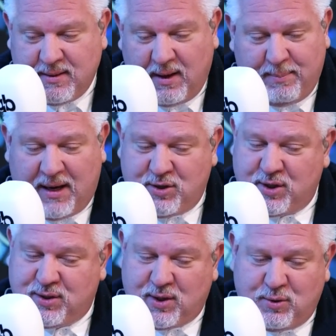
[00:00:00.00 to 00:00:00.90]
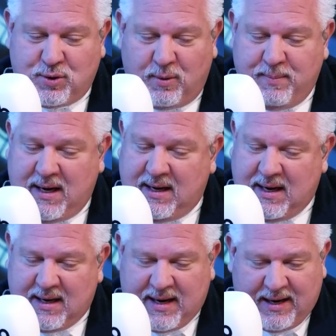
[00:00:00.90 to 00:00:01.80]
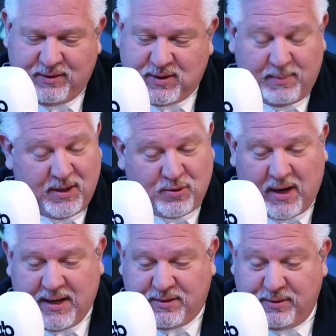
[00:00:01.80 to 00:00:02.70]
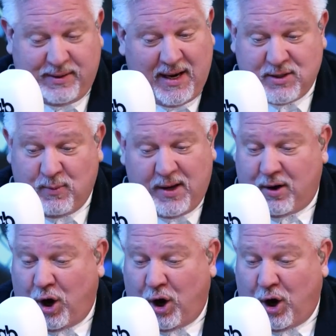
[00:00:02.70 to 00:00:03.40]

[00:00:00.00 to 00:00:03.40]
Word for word: a bunch of social media accounts have been trying to, guess what,